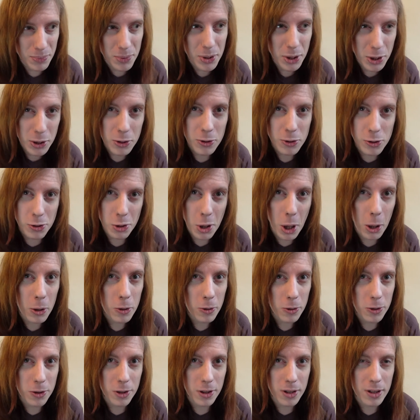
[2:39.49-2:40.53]

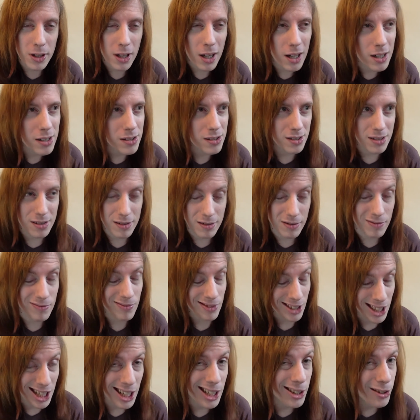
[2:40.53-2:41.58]
controlled a lot and
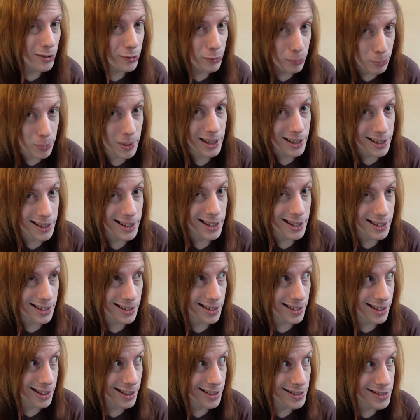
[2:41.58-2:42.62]
you know I was bullied
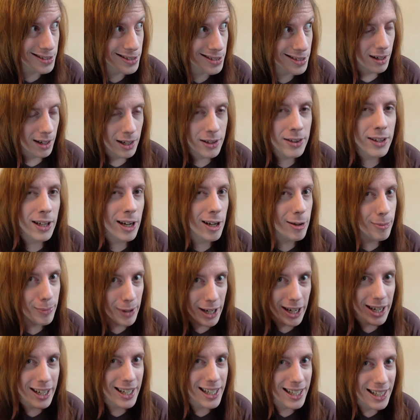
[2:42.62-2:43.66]
a lot and
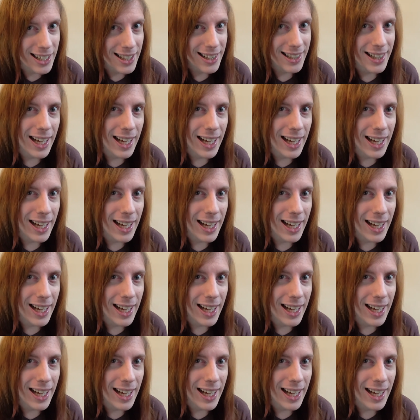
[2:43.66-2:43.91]
thereby